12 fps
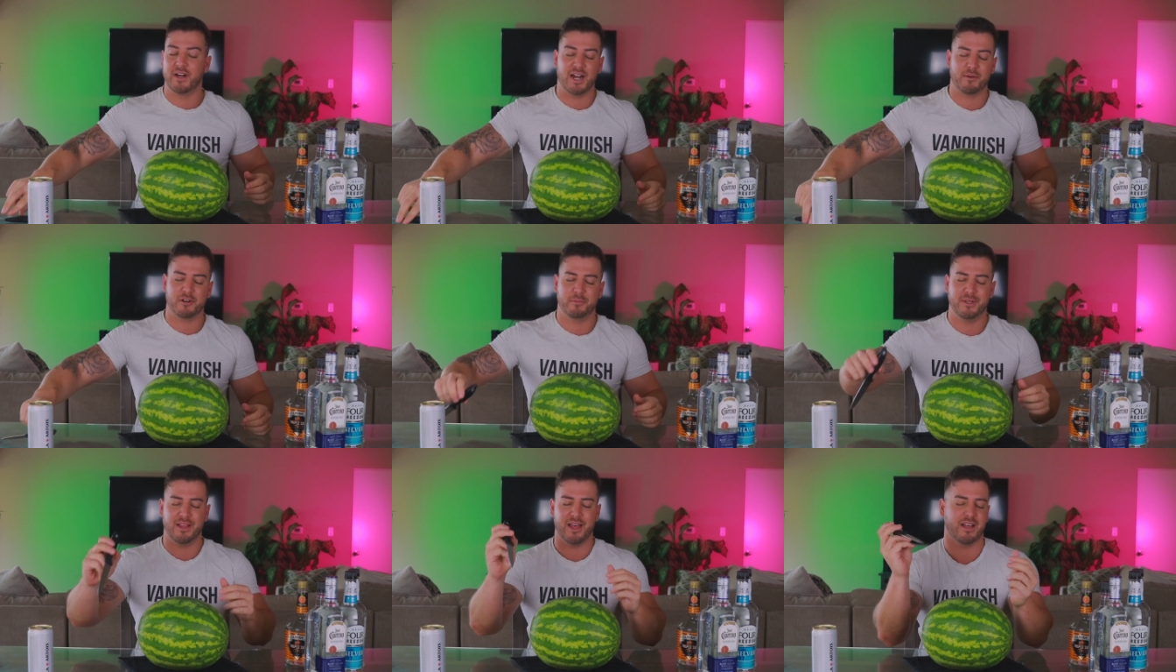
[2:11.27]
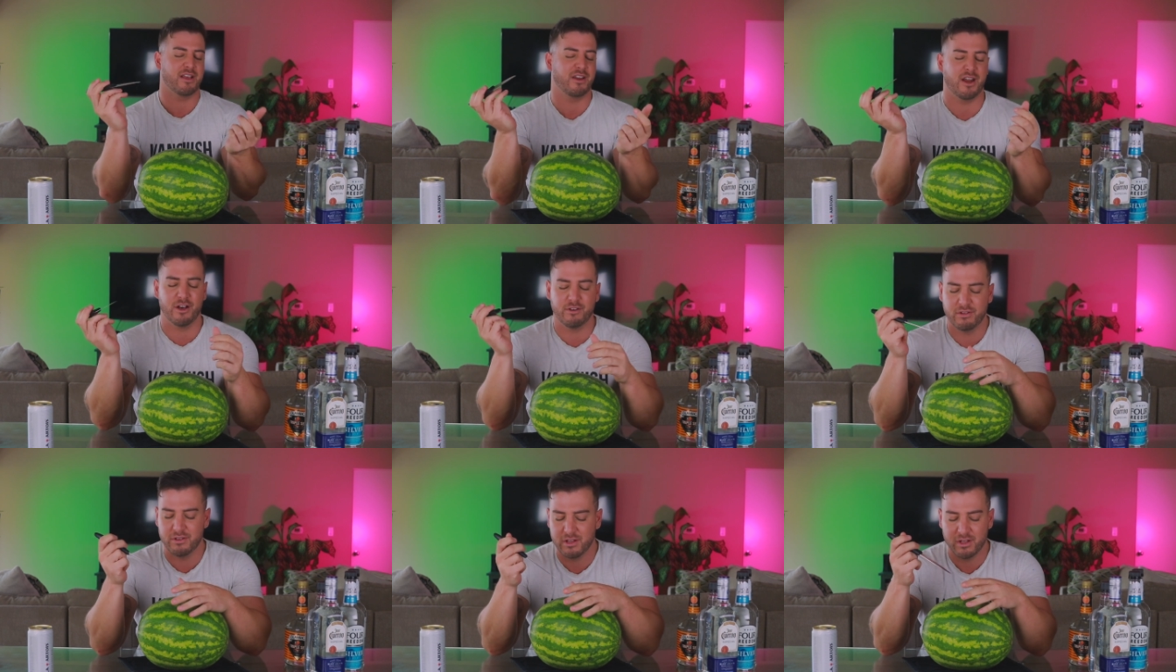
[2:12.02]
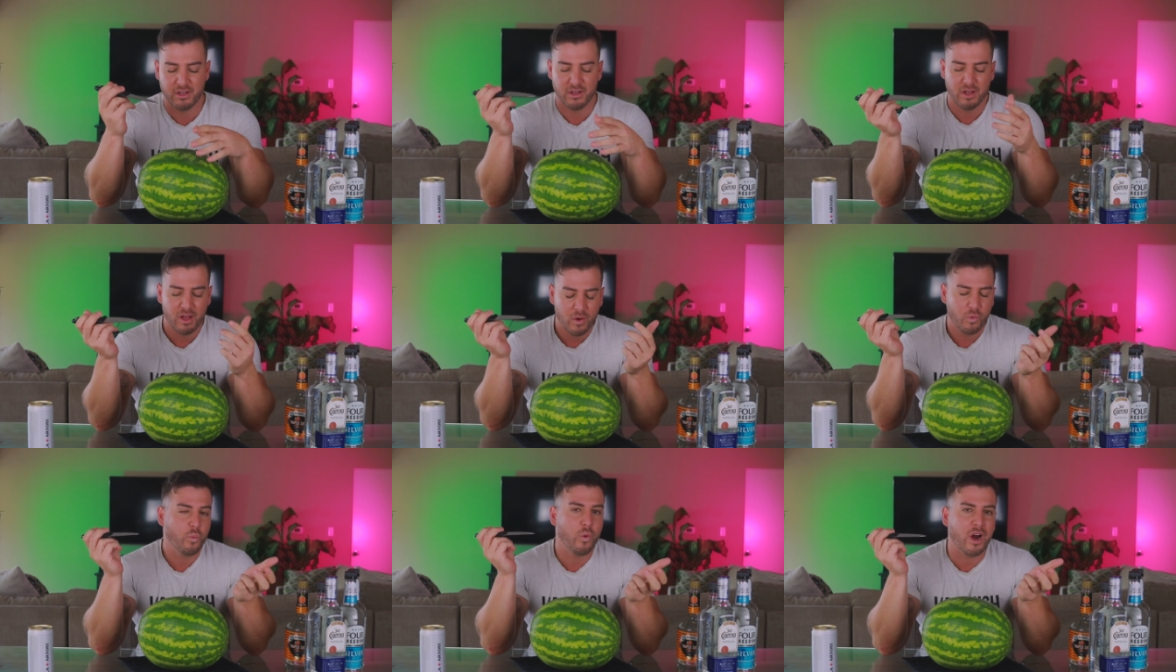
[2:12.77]
And I'm gonna be like, I oh, know,
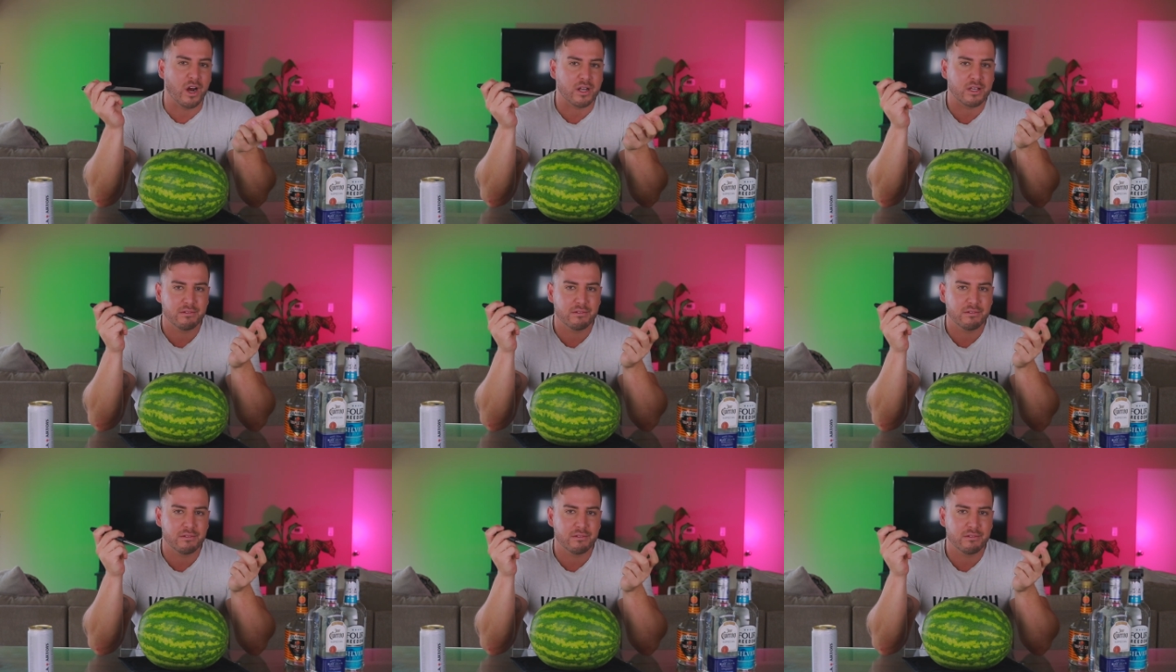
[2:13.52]
work.